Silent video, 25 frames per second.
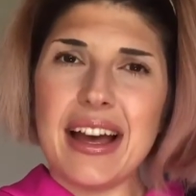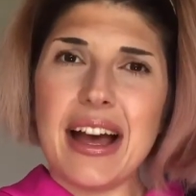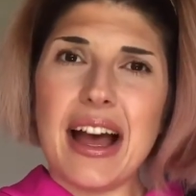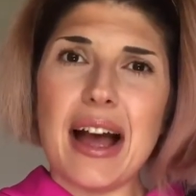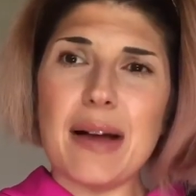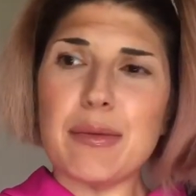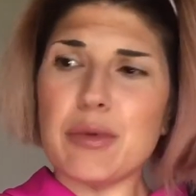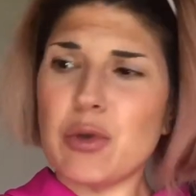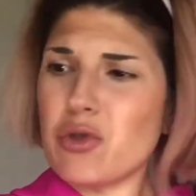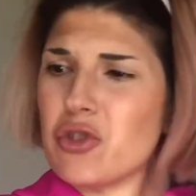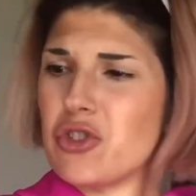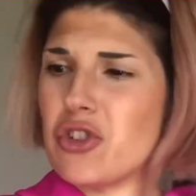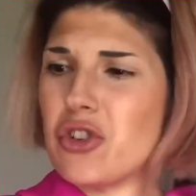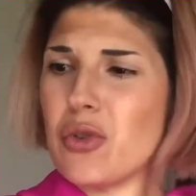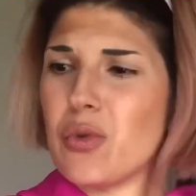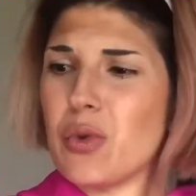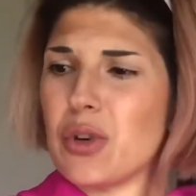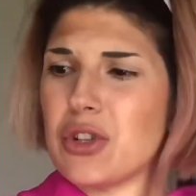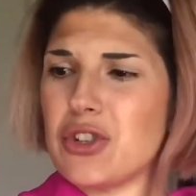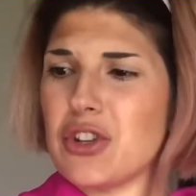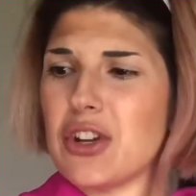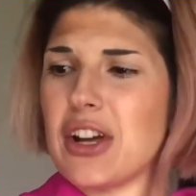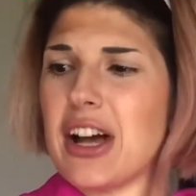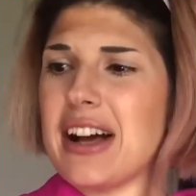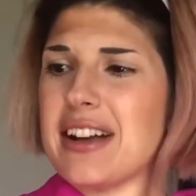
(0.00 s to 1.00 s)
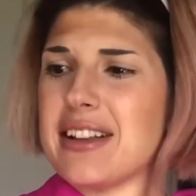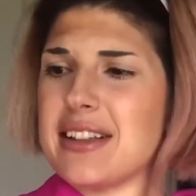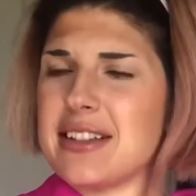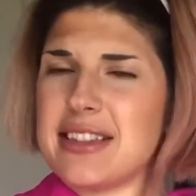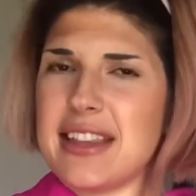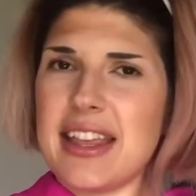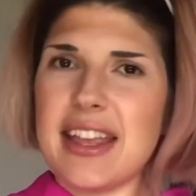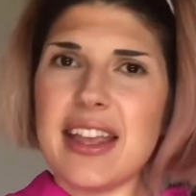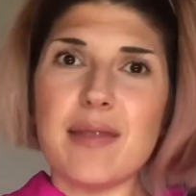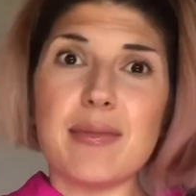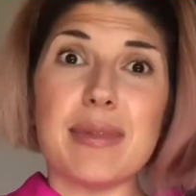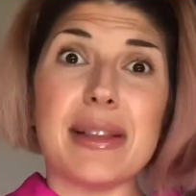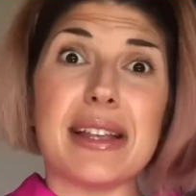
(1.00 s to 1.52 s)
I'm not sure what you guys
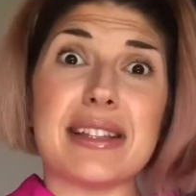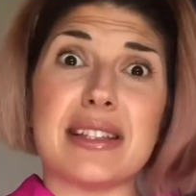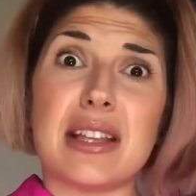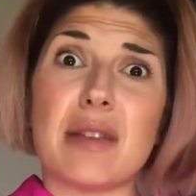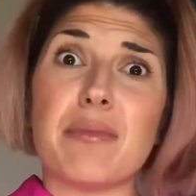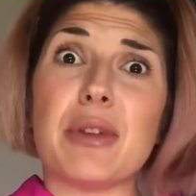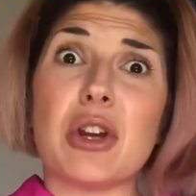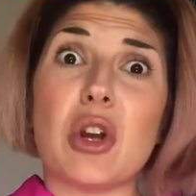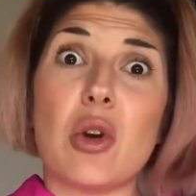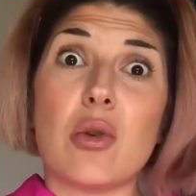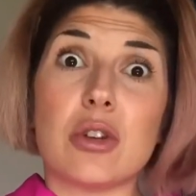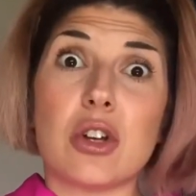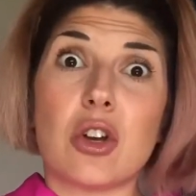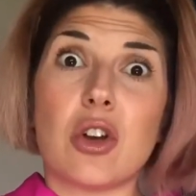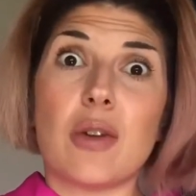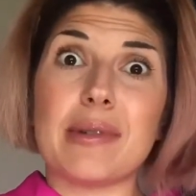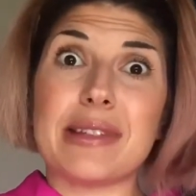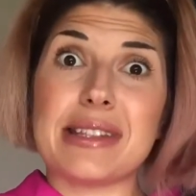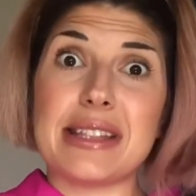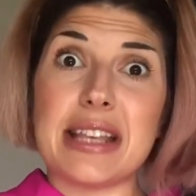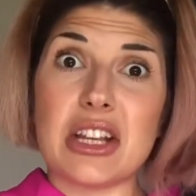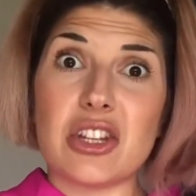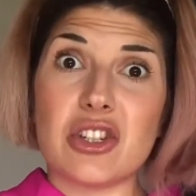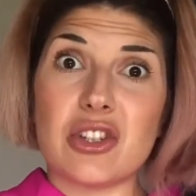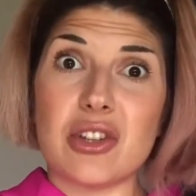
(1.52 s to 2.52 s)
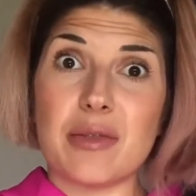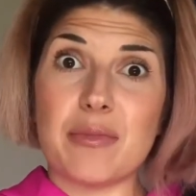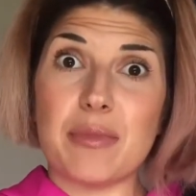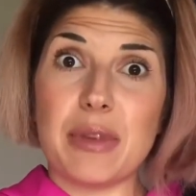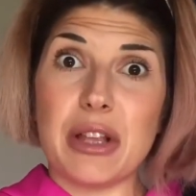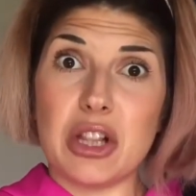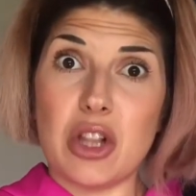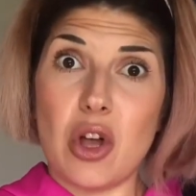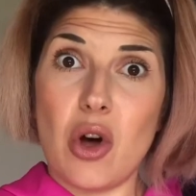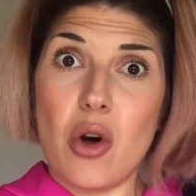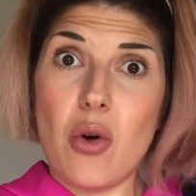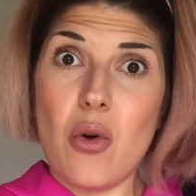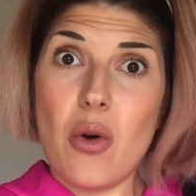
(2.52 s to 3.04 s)
think. Please let me know in the comment section
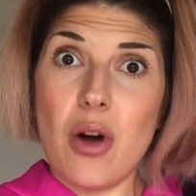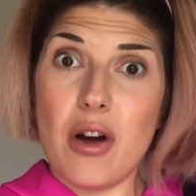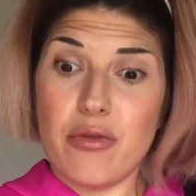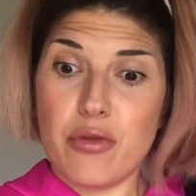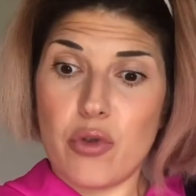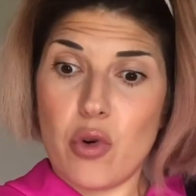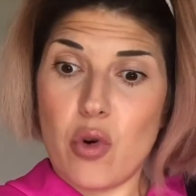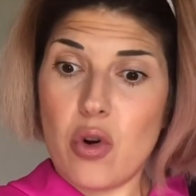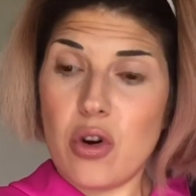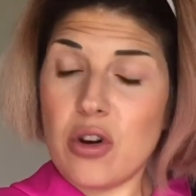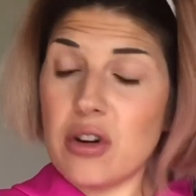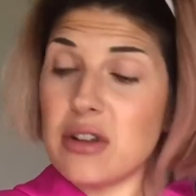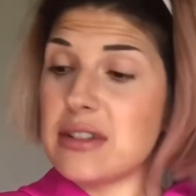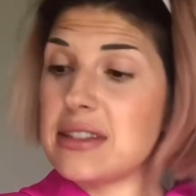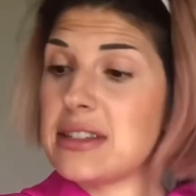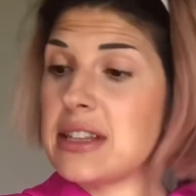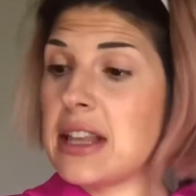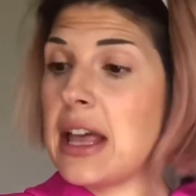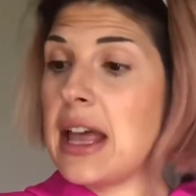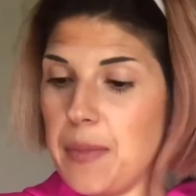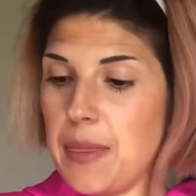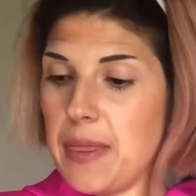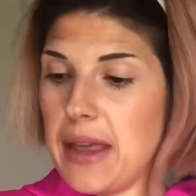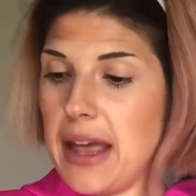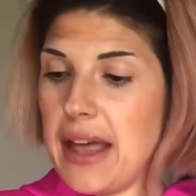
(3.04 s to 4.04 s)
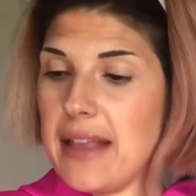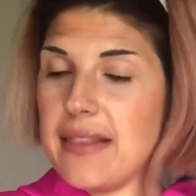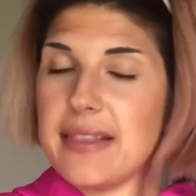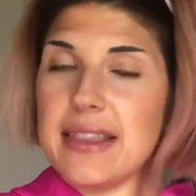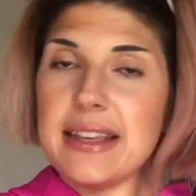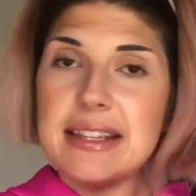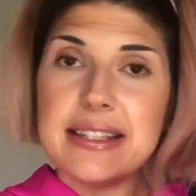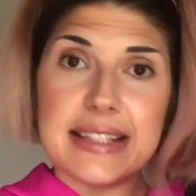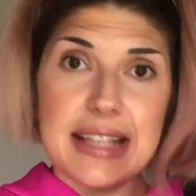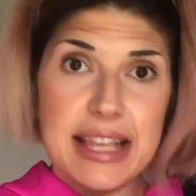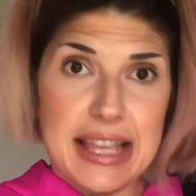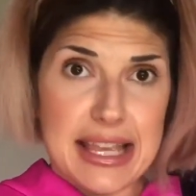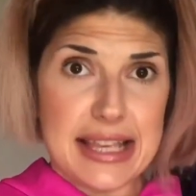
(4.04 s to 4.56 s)
below, of course. And
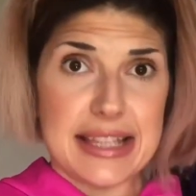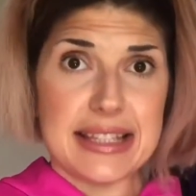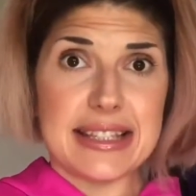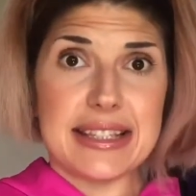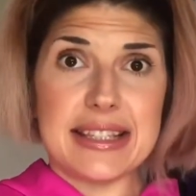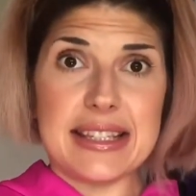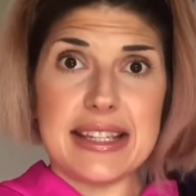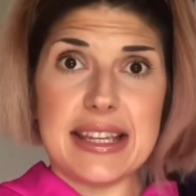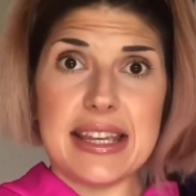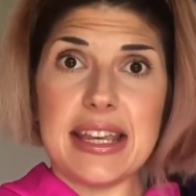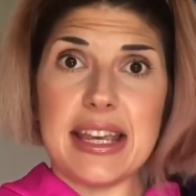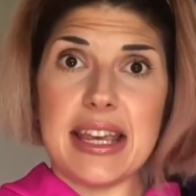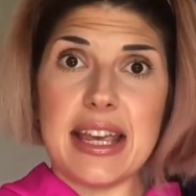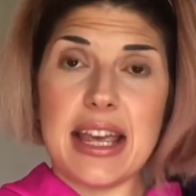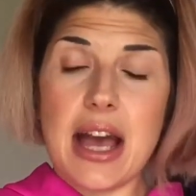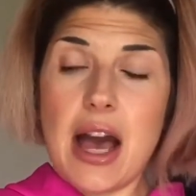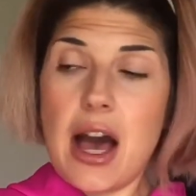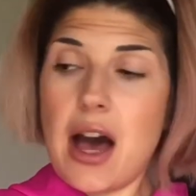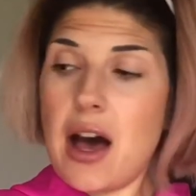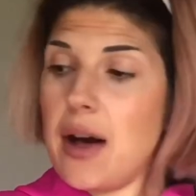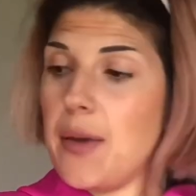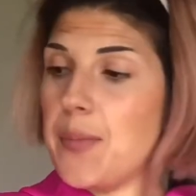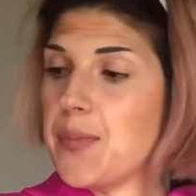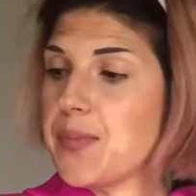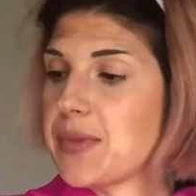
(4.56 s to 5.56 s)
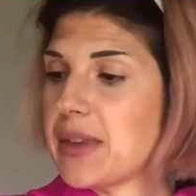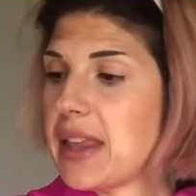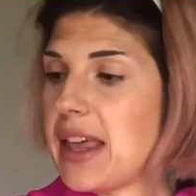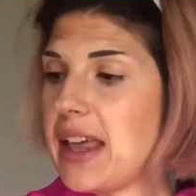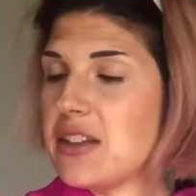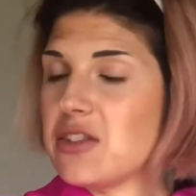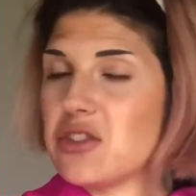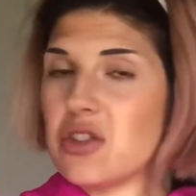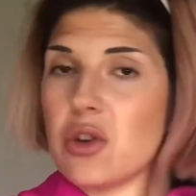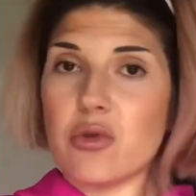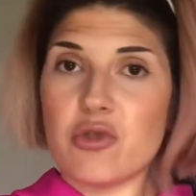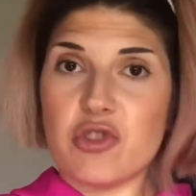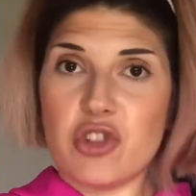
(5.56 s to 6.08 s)
this is the
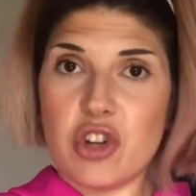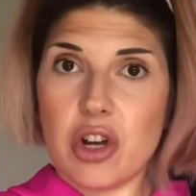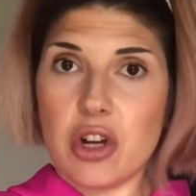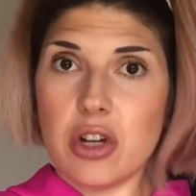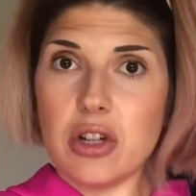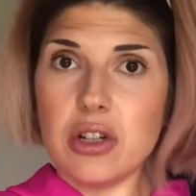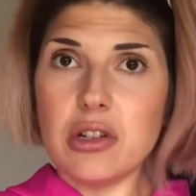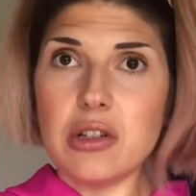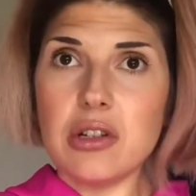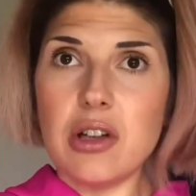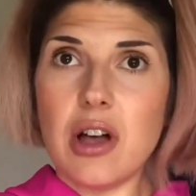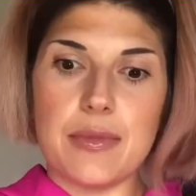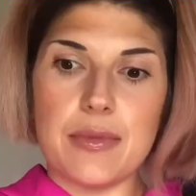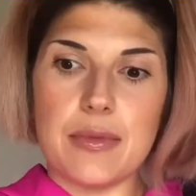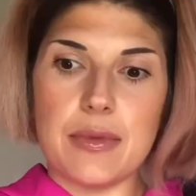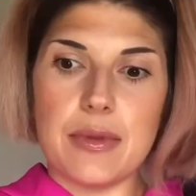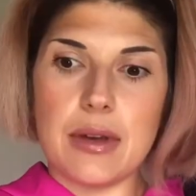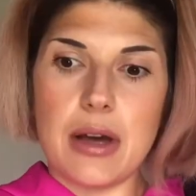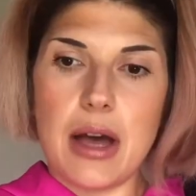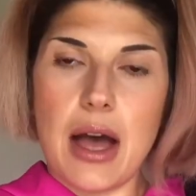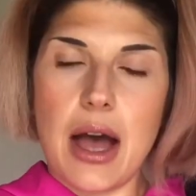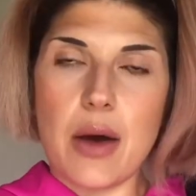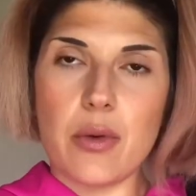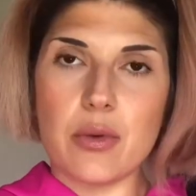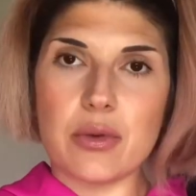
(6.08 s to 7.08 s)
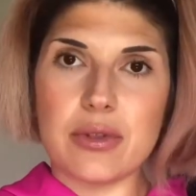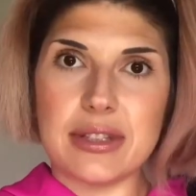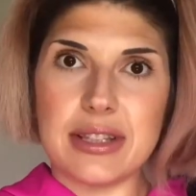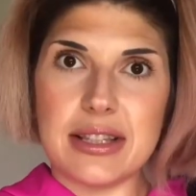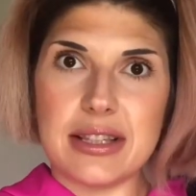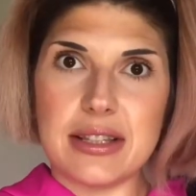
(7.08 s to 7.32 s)
Kenzo Jungle. I would